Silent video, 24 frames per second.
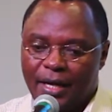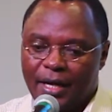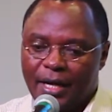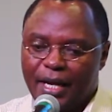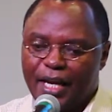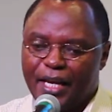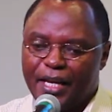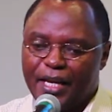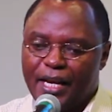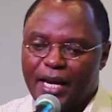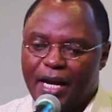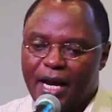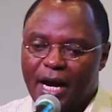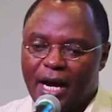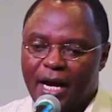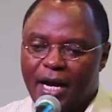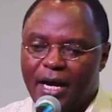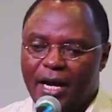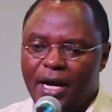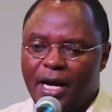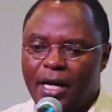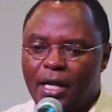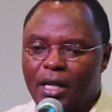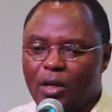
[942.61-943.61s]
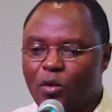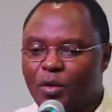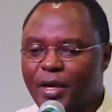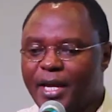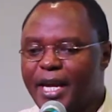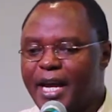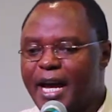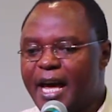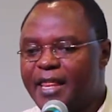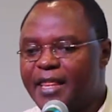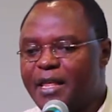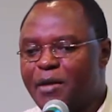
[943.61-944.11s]
And uh,
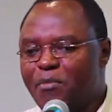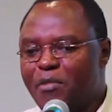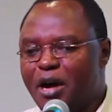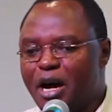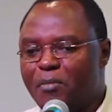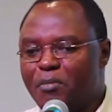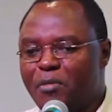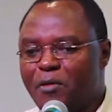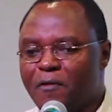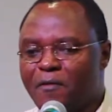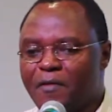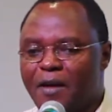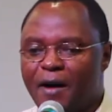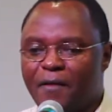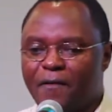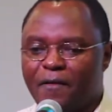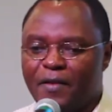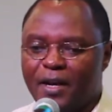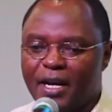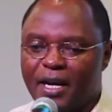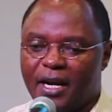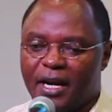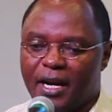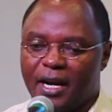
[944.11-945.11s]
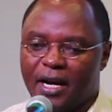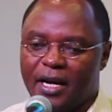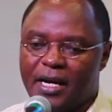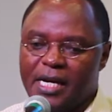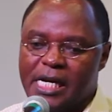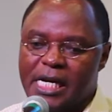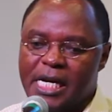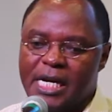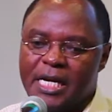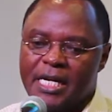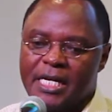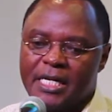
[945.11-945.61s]
looking at the map of
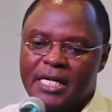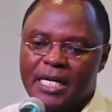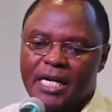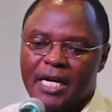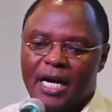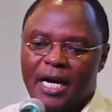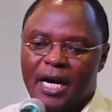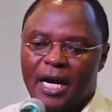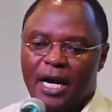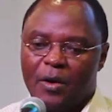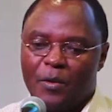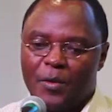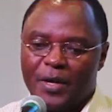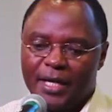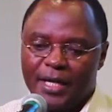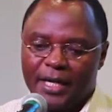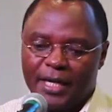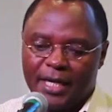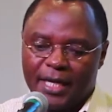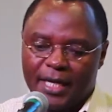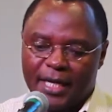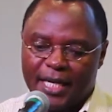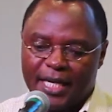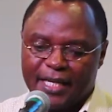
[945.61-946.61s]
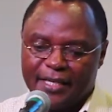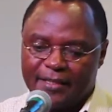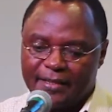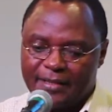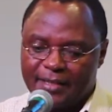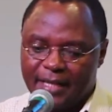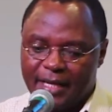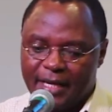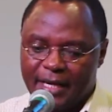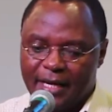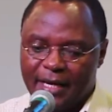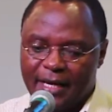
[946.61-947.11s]
Africa, we can
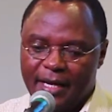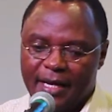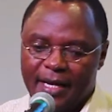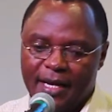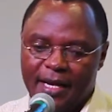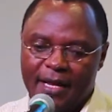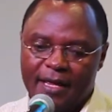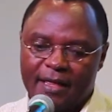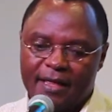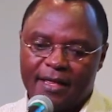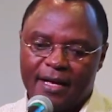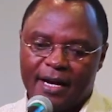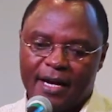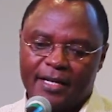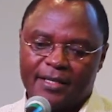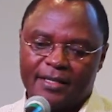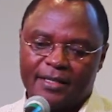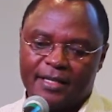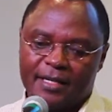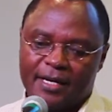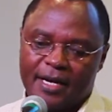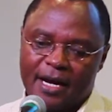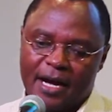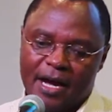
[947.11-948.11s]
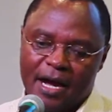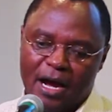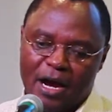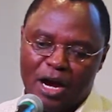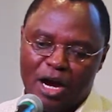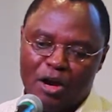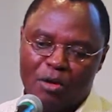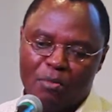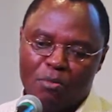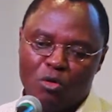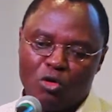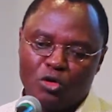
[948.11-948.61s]
see that
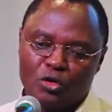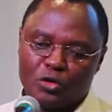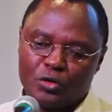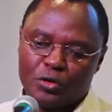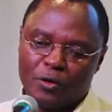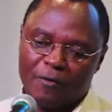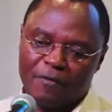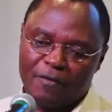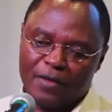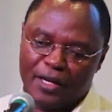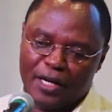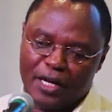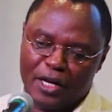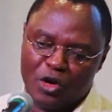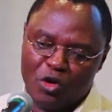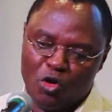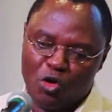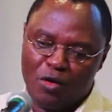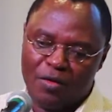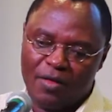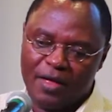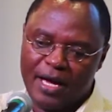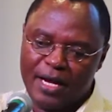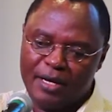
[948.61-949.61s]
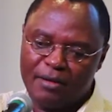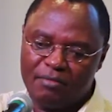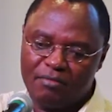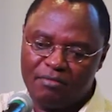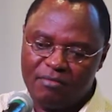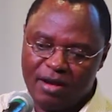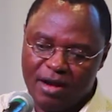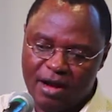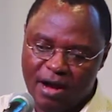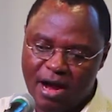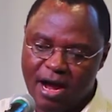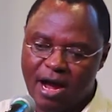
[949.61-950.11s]
uh, most of the
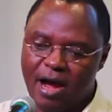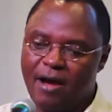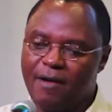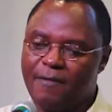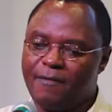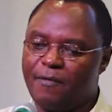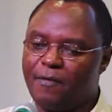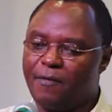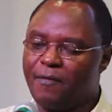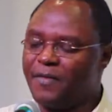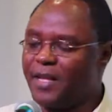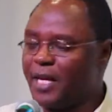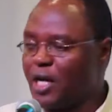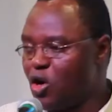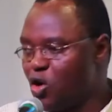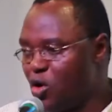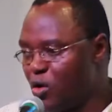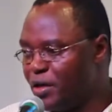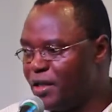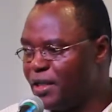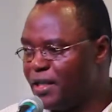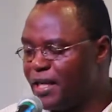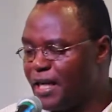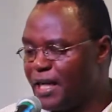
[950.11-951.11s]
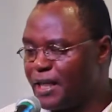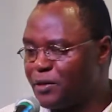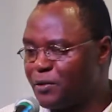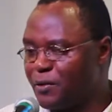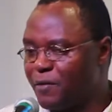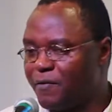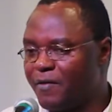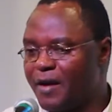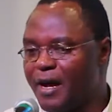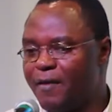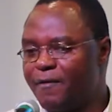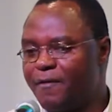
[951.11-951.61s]
northern half of the continent
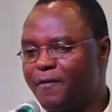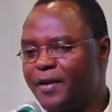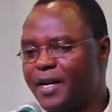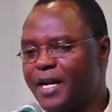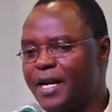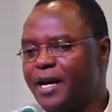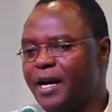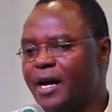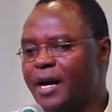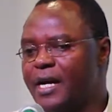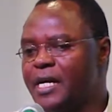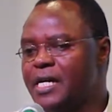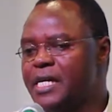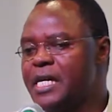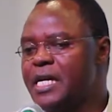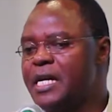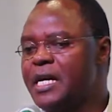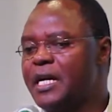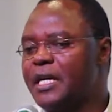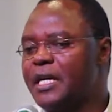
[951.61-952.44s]
of Africa